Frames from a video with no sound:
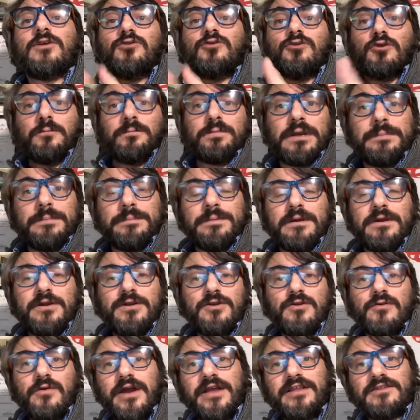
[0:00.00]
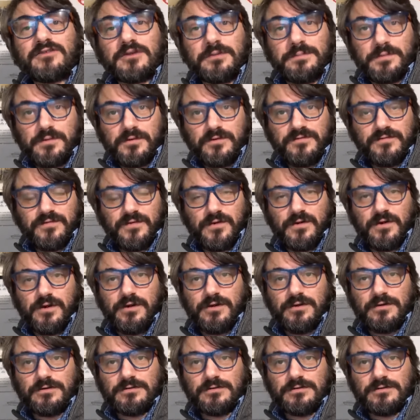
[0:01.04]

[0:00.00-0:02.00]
to prepare your entry portfolio